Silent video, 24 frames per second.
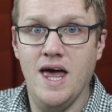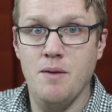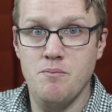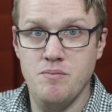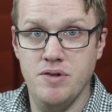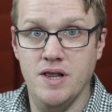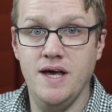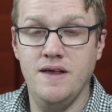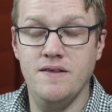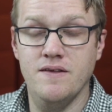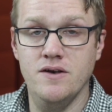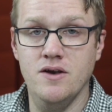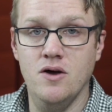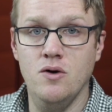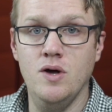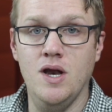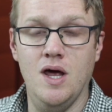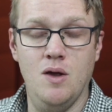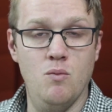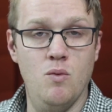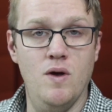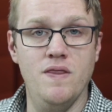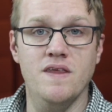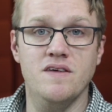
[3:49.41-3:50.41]
played the note
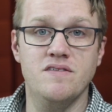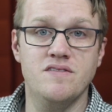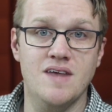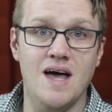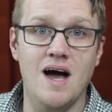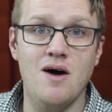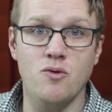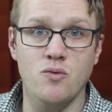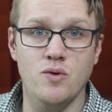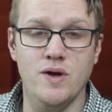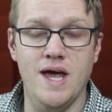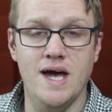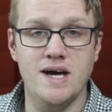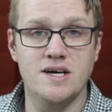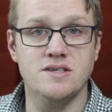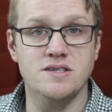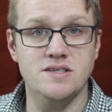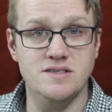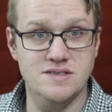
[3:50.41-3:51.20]
and when the sound would actually